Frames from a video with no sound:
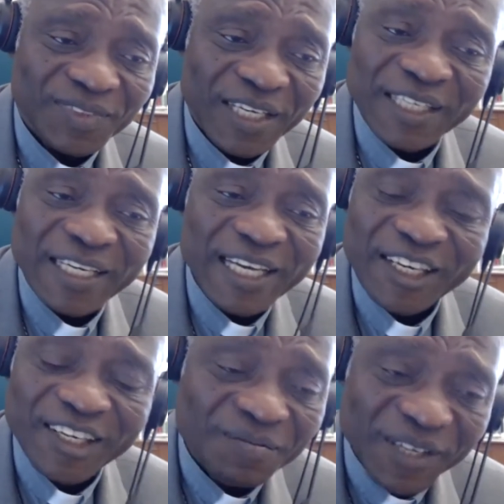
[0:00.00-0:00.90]
And there
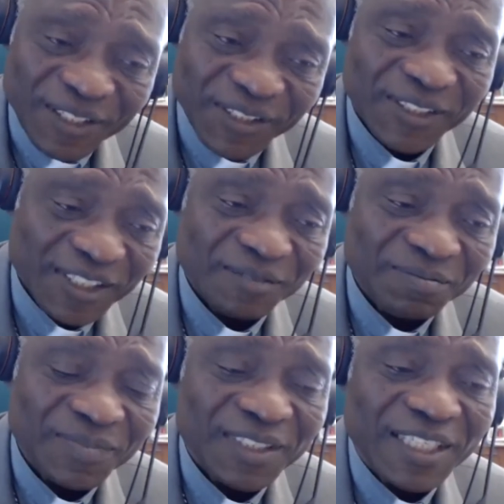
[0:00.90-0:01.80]
cannot be a
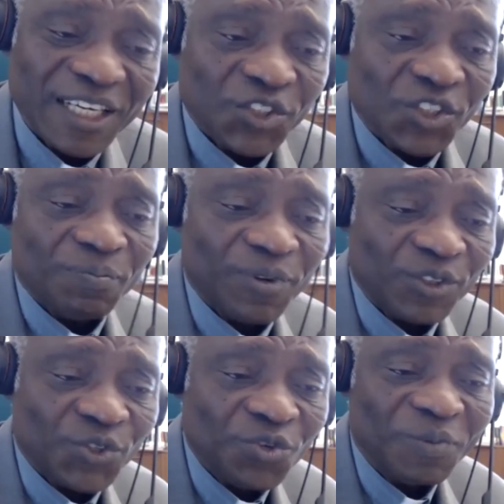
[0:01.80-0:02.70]
system that
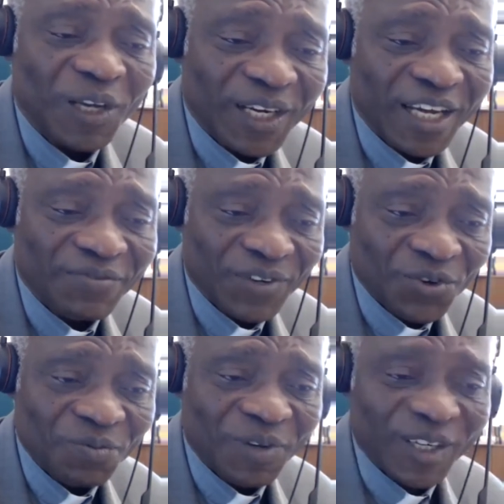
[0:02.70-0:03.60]
supports human life and
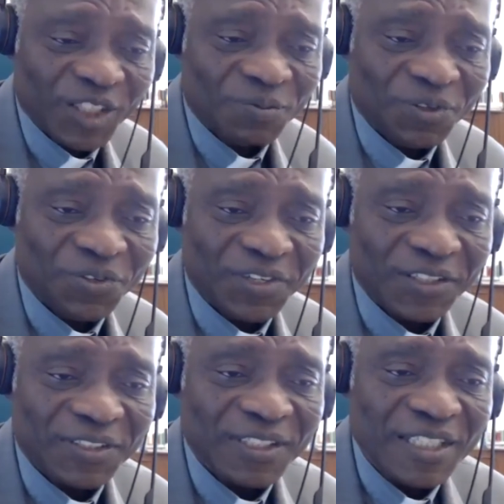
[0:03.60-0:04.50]
human
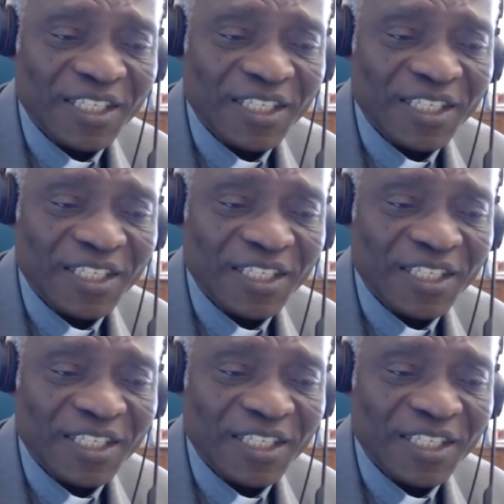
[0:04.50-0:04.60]
experience.